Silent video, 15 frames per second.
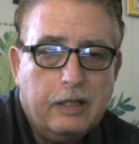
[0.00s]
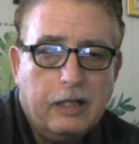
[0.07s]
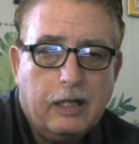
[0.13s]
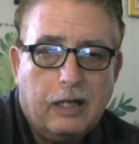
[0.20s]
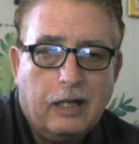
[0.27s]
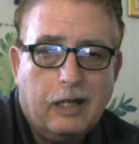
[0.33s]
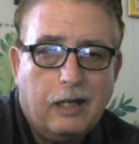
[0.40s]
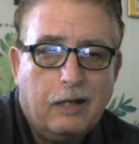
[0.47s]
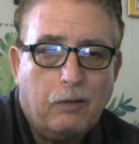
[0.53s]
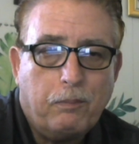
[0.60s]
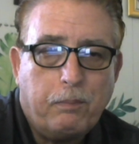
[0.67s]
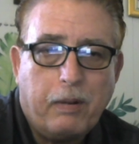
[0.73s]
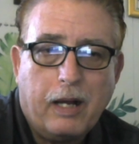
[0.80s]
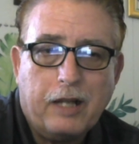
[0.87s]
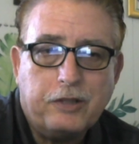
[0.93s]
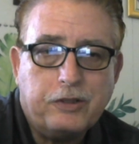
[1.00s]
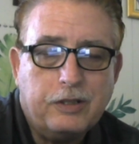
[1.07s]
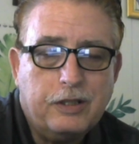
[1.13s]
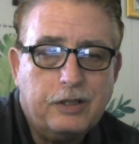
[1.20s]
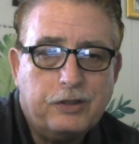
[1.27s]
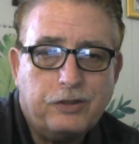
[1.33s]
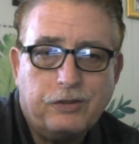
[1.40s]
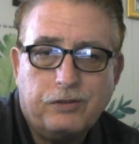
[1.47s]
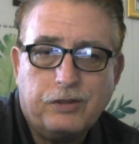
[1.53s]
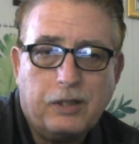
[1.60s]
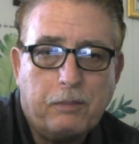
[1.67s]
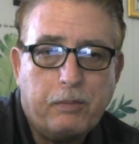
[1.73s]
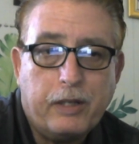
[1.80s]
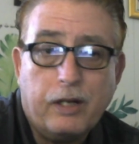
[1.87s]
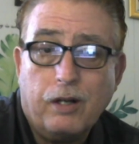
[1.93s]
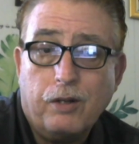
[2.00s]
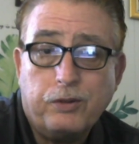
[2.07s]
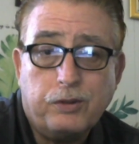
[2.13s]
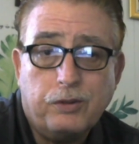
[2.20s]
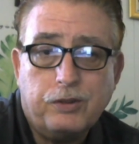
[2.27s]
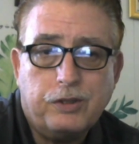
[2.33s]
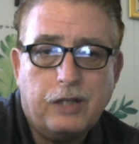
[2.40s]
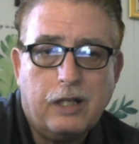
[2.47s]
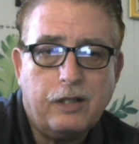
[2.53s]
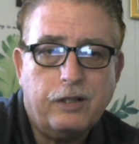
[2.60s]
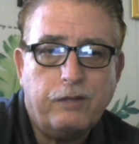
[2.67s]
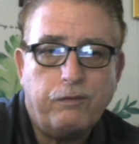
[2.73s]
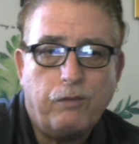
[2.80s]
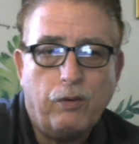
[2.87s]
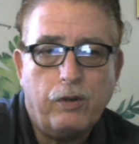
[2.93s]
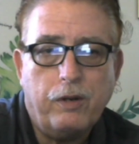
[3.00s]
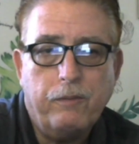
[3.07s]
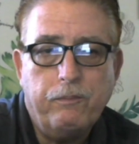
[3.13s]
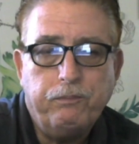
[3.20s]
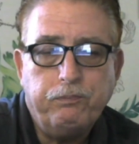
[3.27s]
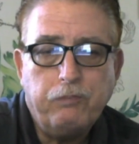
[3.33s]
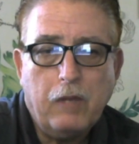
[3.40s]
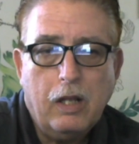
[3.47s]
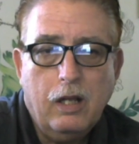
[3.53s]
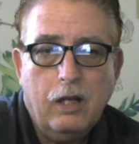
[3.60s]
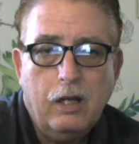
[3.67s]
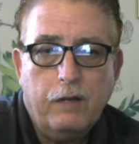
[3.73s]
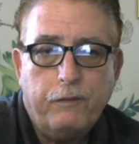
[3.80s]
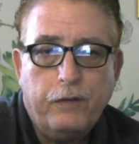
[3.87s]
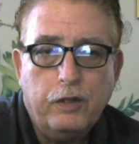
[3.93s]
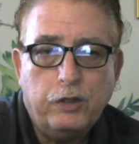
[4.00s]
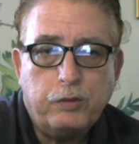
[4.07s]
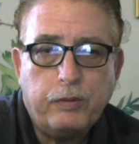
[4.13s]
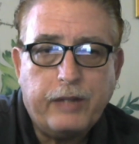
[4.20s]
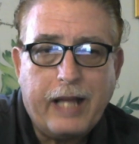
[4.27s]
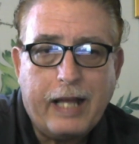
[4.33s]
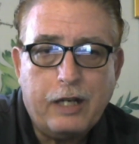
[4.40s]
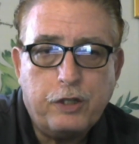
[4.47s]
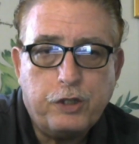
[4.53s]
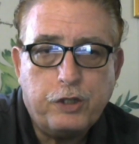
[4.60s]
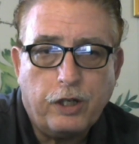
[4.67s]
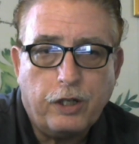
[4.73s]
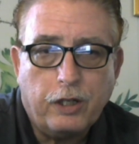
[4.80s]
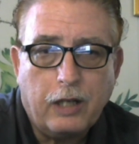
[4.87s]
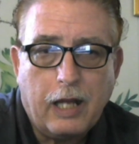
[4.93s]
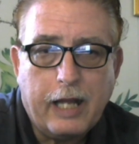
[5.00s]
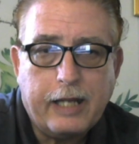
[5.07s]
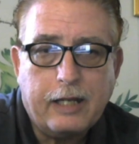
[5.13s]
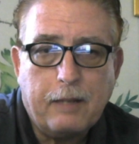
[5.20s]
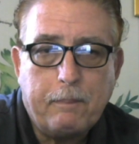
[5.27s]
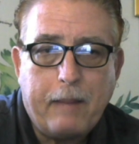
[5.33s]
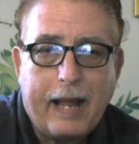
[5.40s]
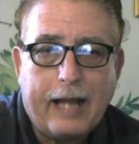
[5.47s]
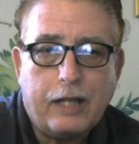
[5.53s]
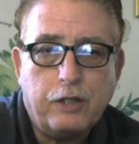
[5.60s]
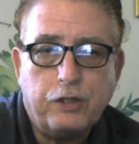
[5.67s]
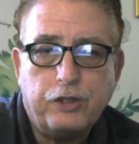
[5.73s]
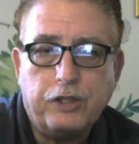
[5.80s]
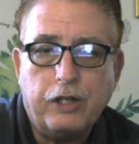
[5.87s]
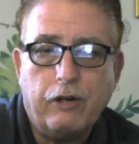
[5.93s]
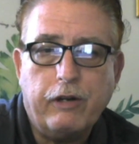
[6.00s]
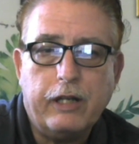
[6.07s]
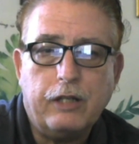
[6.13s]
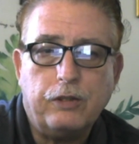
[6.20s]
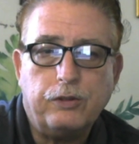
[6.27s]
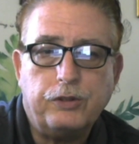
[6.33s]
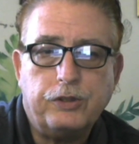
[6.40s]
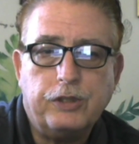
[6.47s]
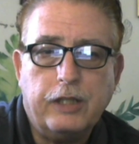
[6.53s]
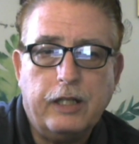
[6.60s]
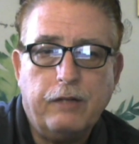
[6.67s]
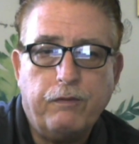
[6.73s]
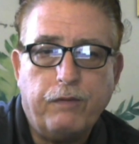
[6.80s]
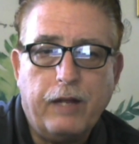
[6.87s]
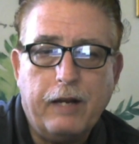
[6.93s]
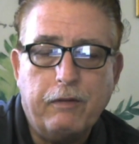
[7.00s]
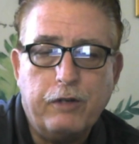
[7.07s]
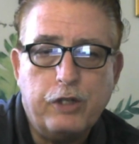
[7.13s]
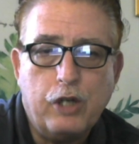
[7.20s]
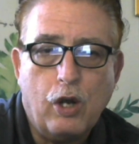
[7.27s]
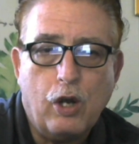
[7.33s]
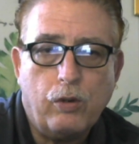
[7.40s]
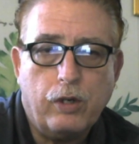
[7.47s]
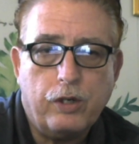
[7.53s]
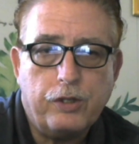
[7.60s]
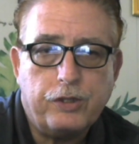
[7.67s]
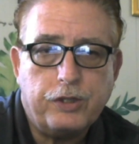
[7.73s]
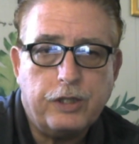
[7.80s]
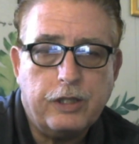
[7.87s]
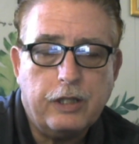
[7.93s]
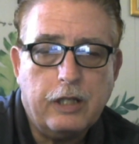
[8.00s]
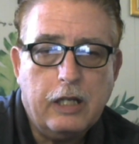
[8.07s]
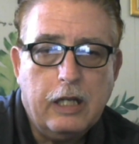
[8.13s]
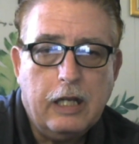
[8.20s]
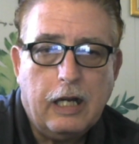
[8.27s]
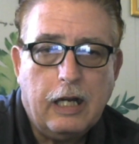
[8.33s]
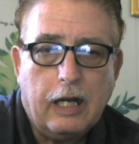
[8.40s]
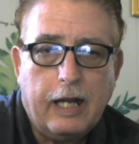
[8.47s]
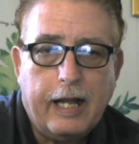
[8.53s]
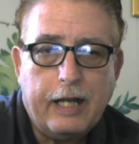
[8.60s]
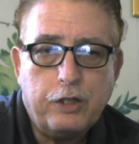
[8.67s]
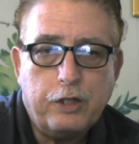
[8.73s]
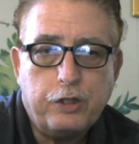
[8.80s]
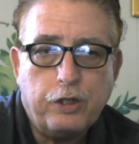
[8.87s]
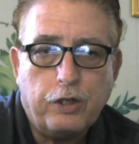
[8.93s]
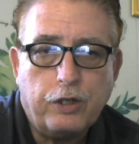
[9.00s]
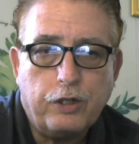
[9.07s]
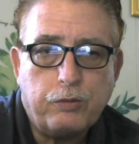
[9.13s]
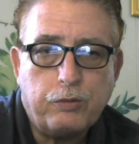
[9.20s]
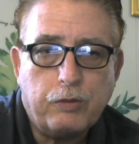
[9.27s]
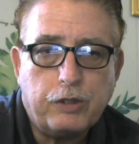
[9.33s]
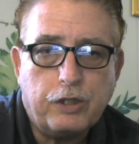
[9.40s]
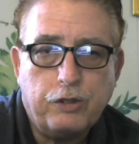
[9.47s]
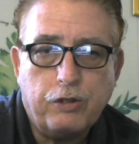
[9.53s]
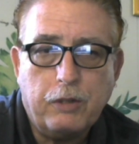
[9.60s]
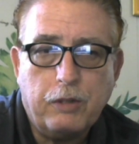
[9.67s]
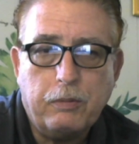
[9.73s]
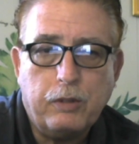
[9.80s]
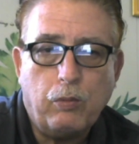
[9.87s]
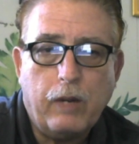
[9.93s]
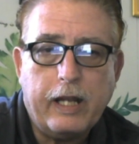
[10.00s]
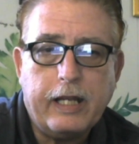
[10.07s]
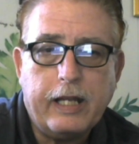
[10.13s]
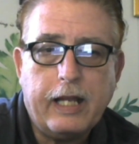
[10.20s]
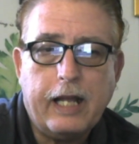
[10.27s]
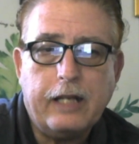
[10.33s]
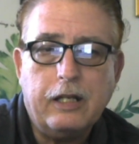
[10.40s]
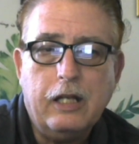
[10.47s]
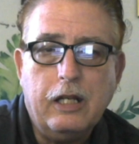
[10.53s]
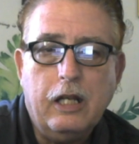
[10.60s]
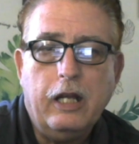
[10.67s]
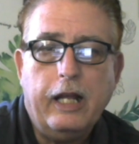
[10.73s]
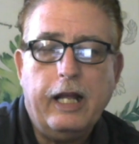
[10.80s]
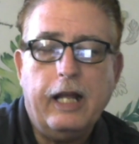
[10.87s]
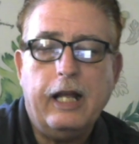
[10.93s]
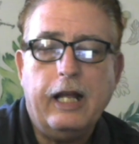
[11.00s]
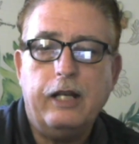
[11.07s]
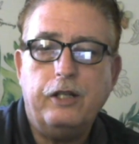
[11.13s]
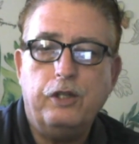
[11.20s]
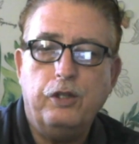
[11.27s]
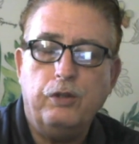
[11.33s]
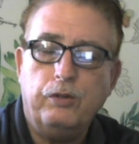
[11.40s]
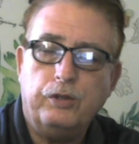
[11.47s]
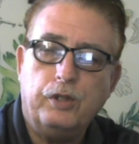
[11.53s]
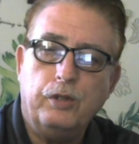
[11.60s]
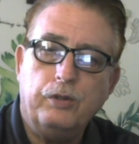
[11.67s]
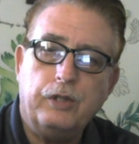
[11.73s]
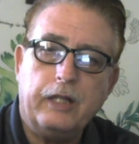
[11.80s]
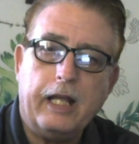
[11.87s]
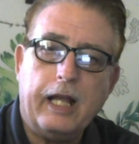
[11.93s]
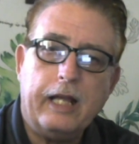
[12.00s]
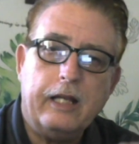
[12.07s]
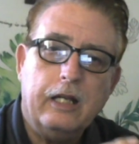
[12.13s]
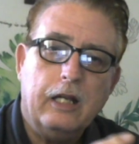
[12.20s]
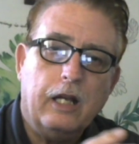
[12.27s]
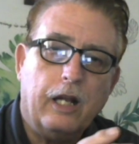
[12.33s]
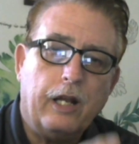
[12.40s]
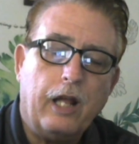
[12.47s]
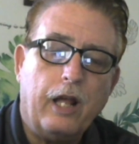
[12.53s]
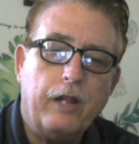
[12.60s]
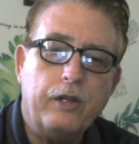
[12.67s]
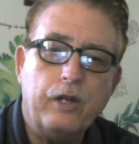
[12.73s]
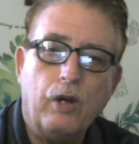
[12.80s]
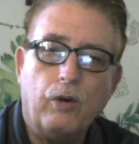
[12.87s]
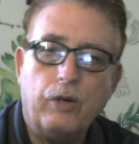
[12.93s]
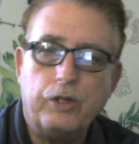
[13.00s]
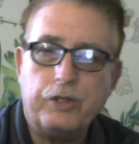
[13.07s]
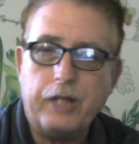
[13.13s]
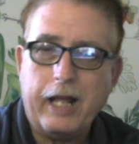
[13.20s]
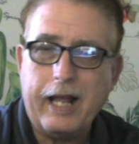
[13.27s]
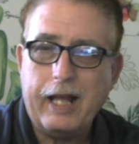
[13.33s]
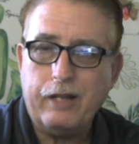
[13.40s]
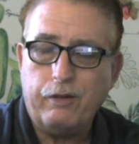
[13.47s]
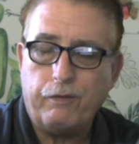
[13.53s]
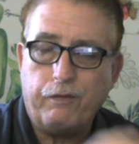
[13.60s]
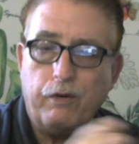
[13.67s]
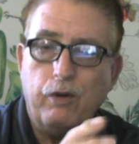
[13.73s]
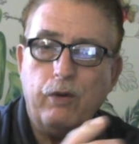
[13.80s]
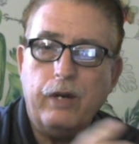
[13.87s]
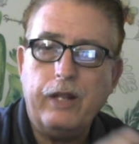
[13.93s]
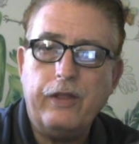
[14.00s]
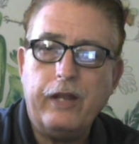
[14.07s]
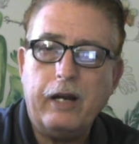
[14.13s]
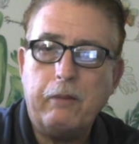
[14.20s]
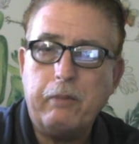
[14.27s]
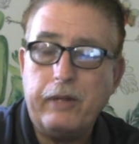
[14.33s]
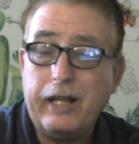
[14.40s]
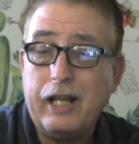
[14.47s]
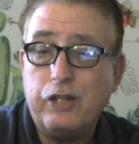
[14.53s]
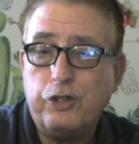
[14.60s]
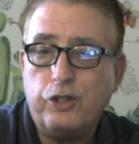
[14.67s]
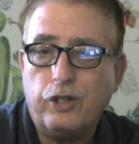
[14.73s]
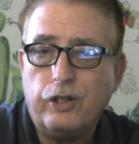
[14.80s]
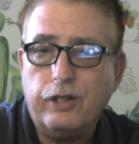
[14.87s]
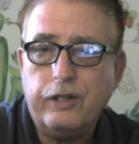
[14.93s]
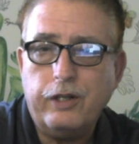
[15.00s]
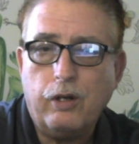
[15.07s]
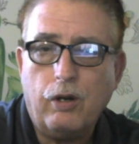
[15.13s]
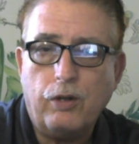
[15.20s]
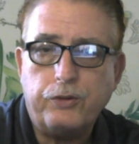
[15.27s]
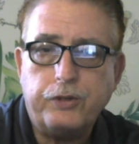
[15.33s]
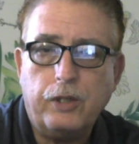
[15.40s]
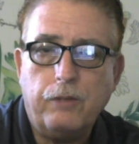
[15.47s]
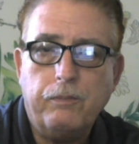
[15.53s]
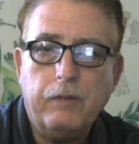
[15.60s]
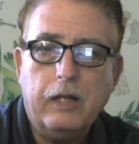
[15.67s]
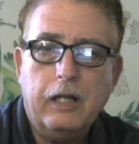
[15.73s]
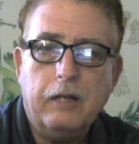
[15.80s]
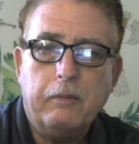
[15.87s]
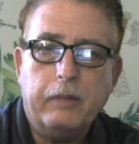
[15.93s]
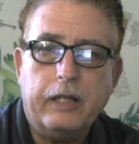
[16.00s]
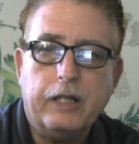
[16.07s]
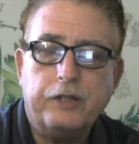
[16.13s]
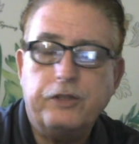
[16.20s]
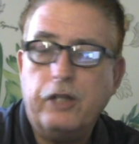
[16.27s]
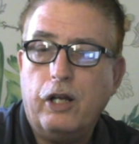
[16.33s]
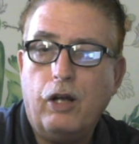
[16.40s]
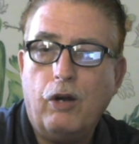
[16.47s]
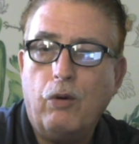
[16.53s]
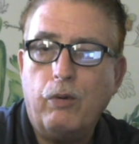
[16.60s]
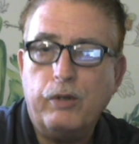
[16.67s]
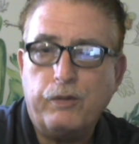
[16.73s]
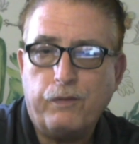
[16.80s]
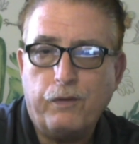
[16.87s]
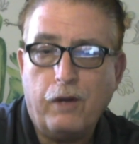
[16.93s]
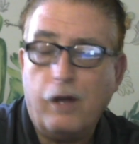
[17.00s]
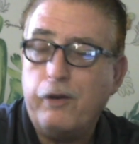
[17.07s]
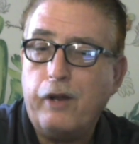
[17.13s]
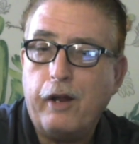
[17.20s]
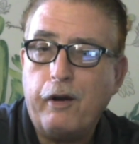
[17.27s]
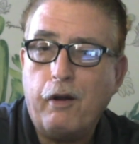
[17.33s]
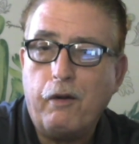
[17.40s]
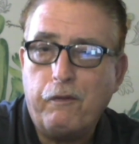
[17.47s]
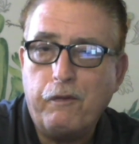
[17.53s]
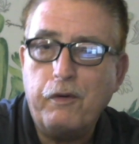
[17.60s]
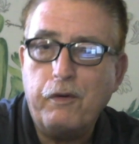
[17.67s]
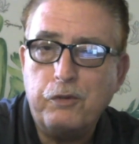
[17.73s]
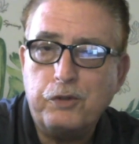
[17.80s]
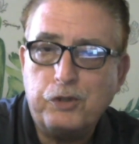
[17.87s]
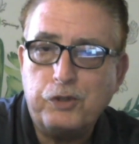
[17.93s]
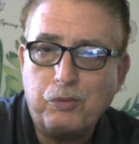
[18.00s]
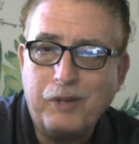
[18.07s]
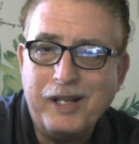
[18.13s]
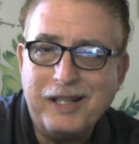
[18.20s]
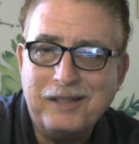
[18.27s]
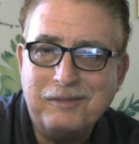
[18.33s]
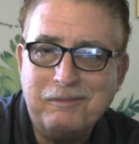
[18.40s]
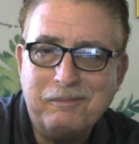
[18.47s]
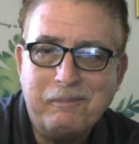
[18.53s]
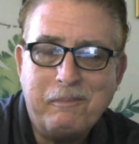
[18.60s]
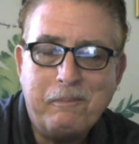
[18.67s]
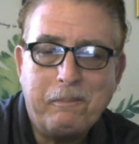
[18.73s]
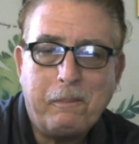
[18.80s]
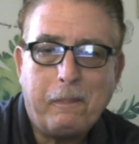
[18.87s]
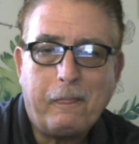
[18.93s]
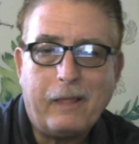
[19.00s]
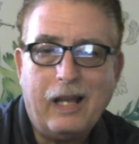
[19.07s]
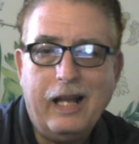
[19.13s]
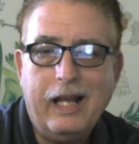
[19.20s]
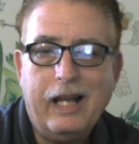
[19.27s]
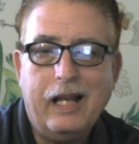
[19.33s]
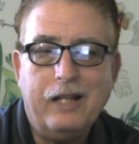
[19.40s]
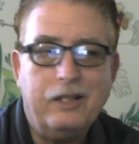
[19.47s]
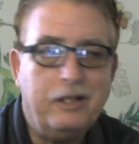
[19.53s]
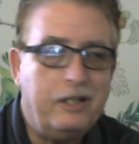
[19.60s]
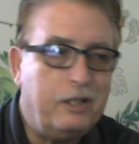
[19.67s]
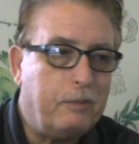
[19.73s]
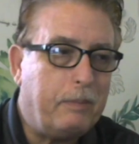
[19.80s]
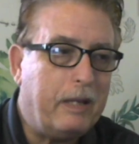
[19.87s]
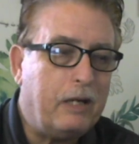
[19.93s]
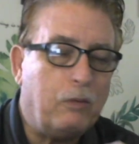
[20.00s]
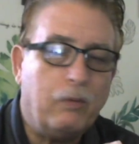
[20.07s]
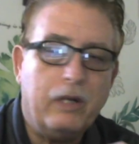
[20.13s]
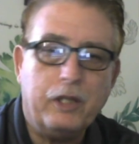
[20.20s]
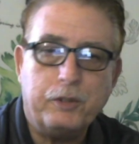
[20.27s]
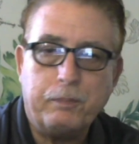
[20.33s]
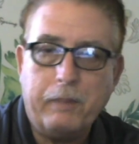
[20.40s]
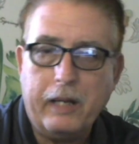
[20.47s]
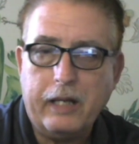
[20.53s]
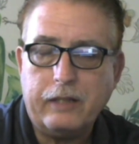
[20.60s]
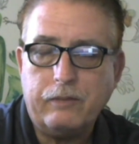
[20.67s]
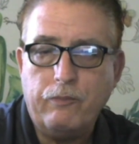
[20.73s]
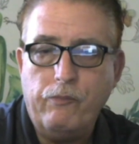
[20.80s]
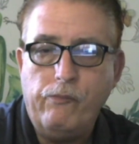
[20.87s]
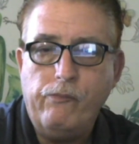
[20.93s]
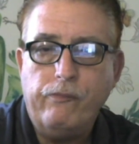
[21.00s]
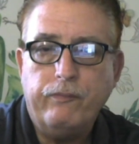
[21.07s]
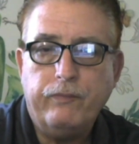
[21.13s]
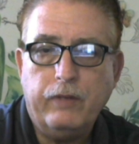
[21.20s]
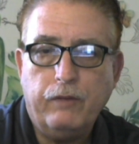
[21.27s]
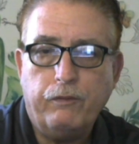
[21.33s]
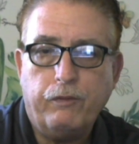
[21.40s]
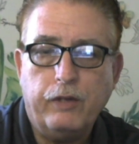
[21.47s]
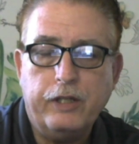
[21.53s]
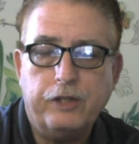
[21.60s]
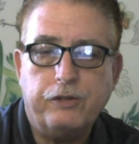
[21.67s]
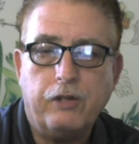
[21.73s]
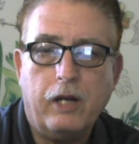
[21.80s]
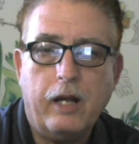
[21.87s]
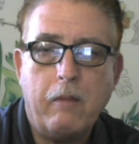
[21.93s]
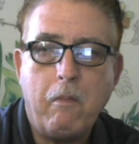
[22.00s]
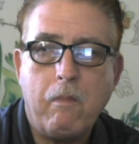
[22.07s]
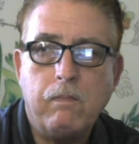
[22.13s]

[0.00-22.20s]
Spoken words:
Pasta is something also it's not good for you. Foods with added sugar, like packaged cereals and flavored yogurts and added sugars, which contribute to weight gain and tooth decay. A lot of the yogurts, they add the fruit in there, but they add sugar in there also, because not all fruit's sweet, and depending on when it's picked and freeze-dried.